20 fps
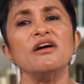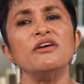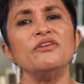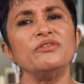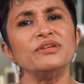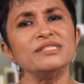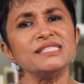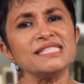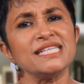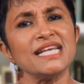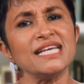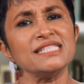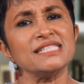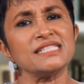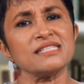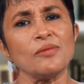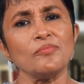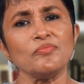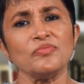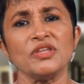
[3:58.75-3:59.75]
risking
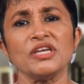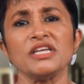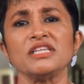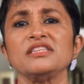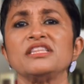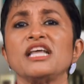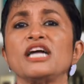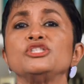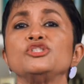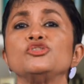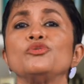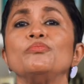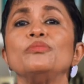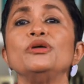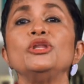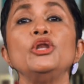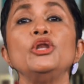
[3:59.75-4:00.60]
something that should be